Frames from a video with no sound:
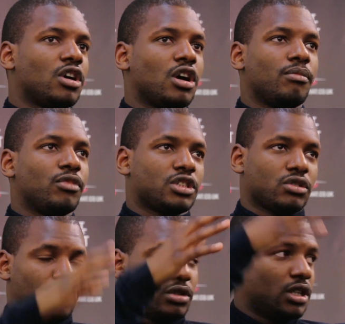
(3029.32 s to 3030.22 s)
your um, what's it
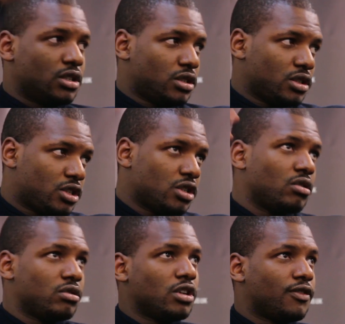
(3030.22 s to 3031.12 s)
called, innit?
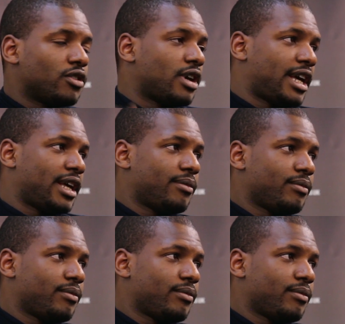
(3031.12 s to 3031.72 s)
Show your variety.